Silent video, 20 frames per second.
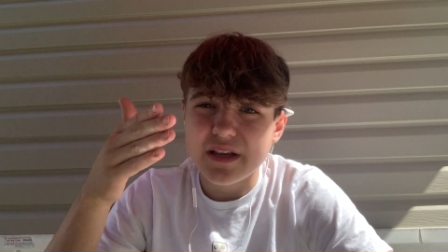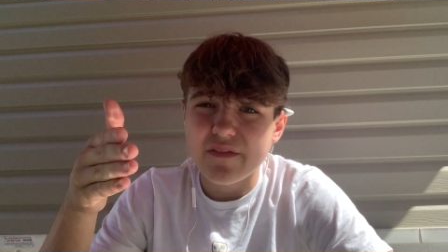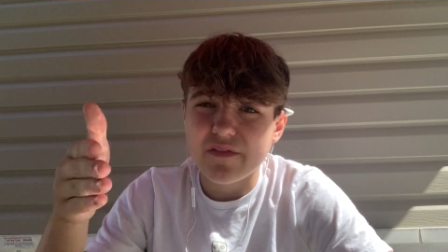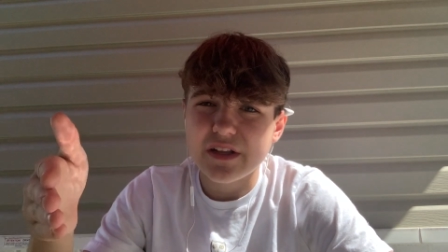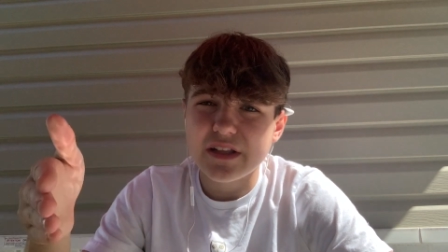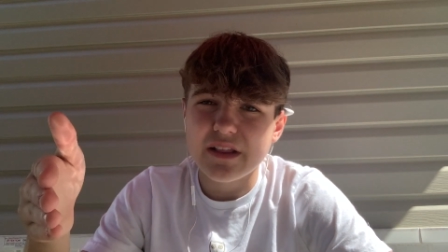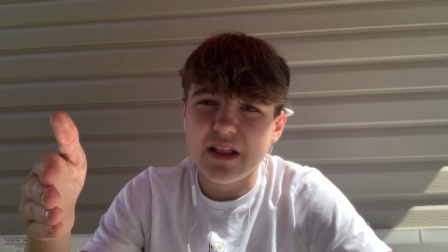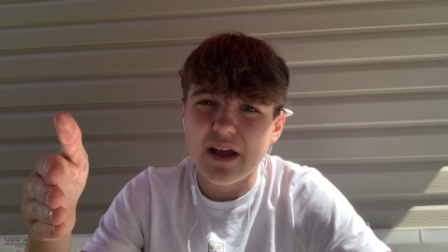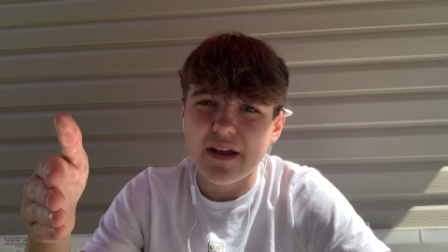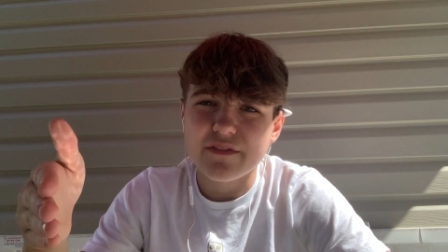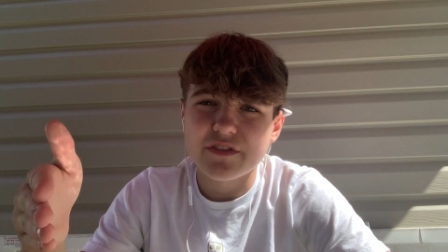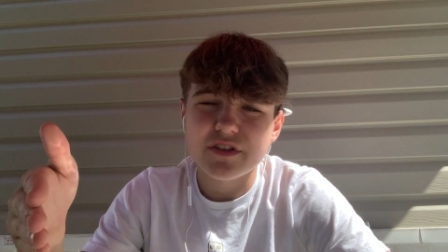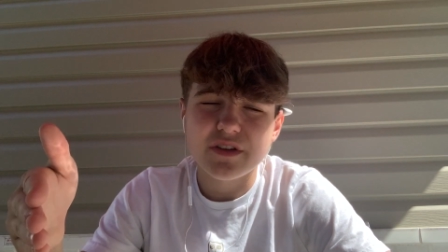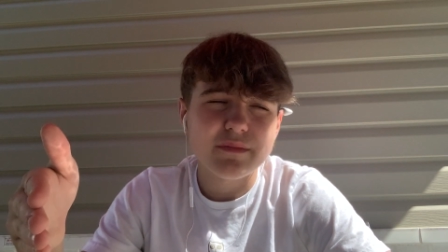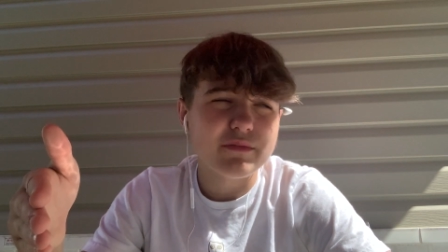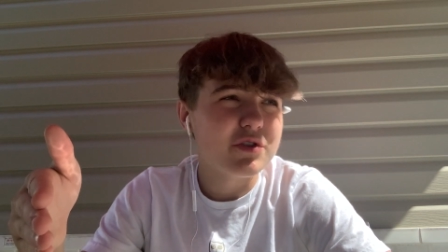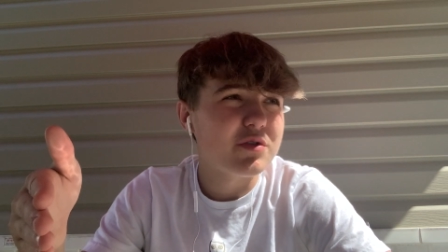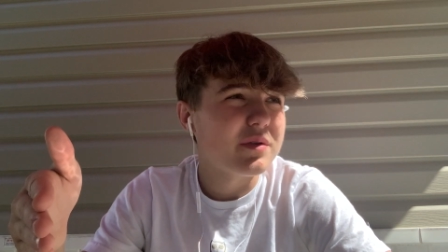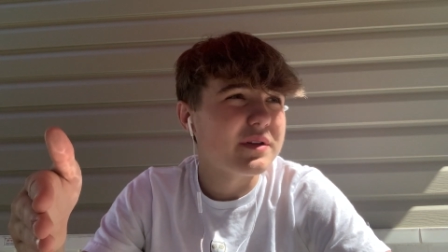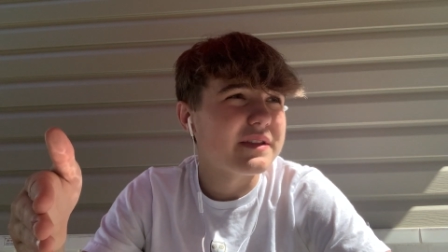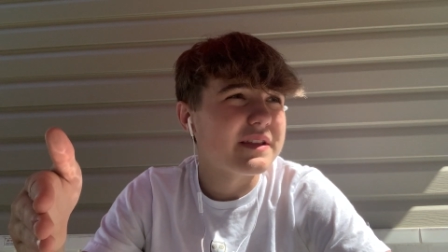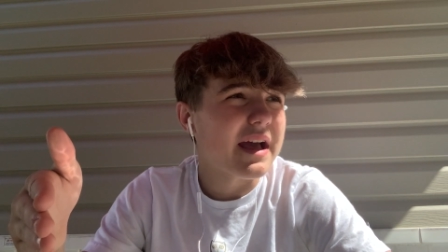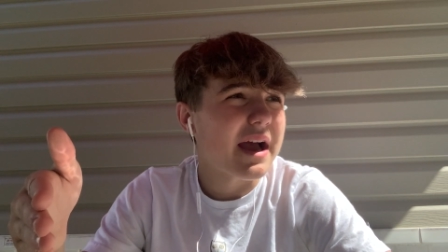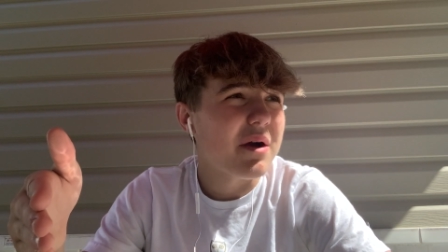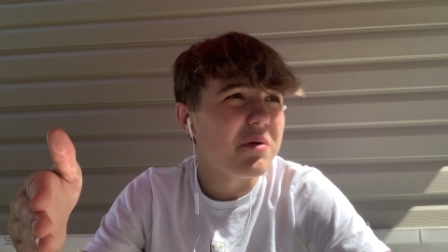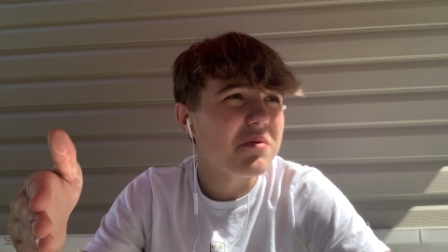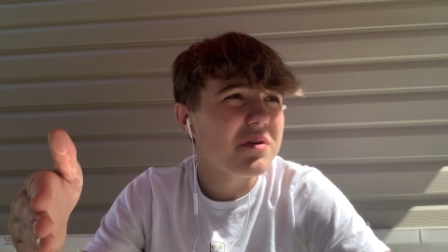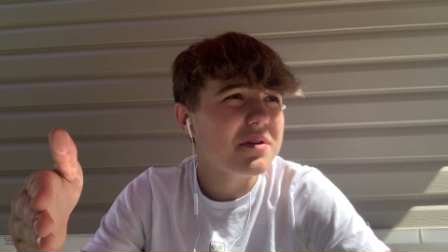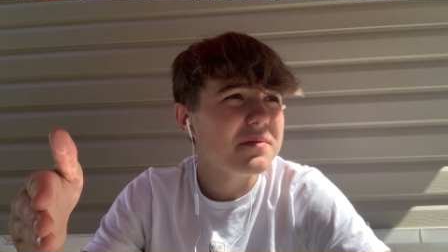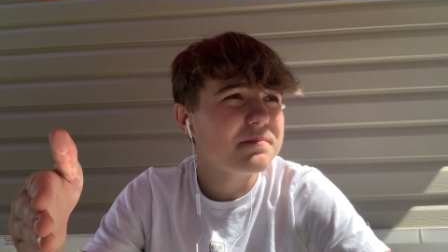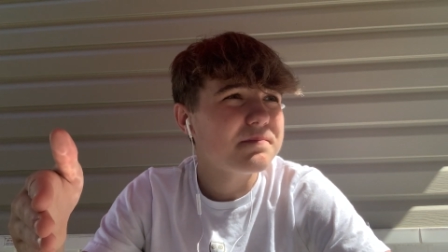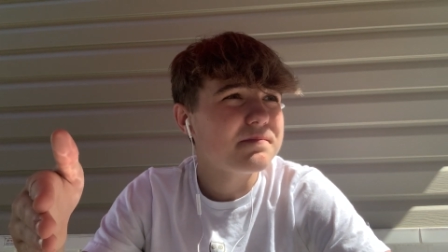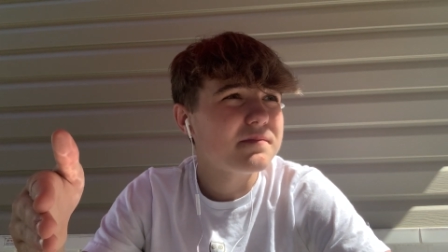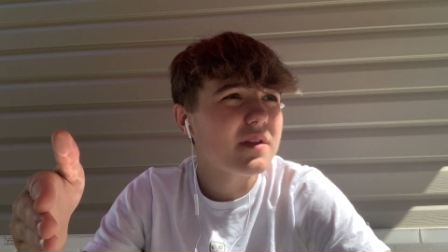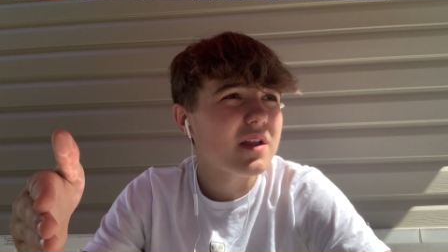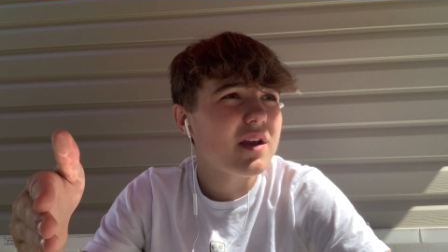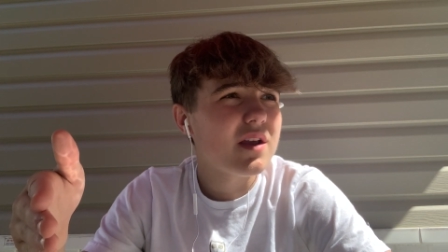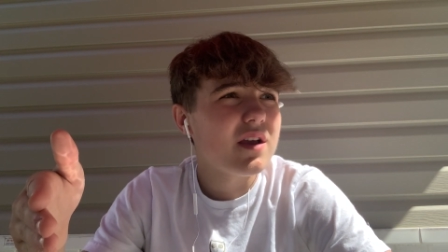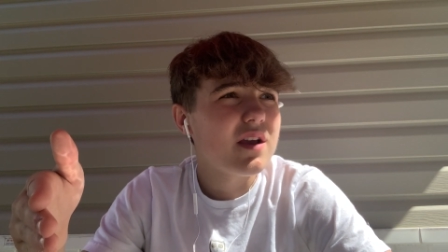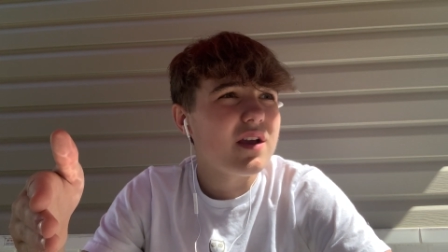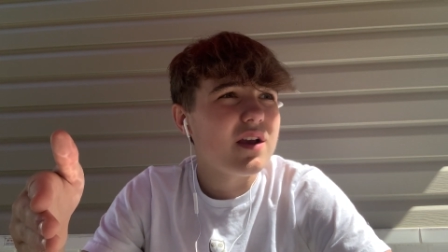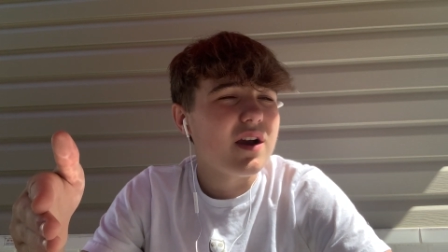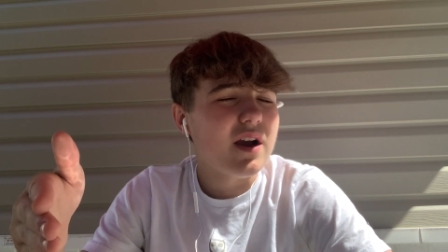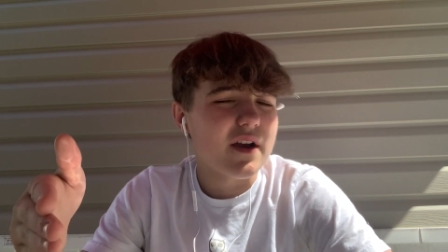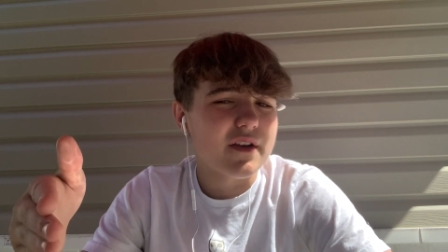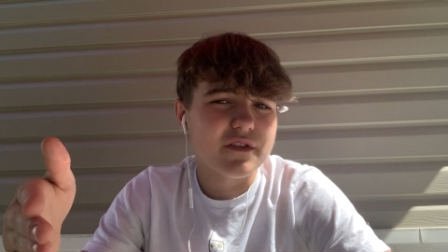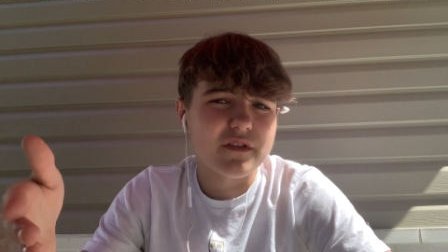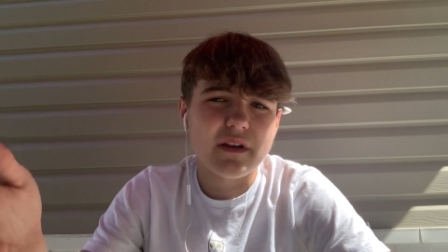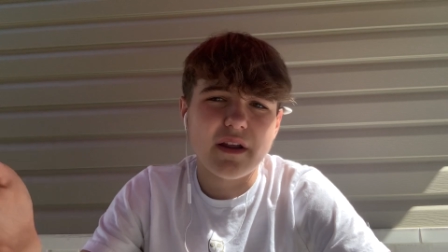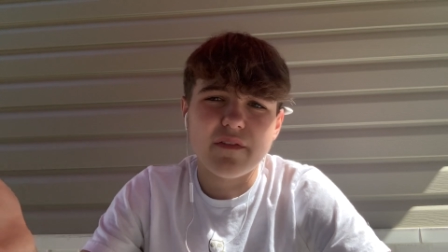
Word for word: every live stream doing that one. So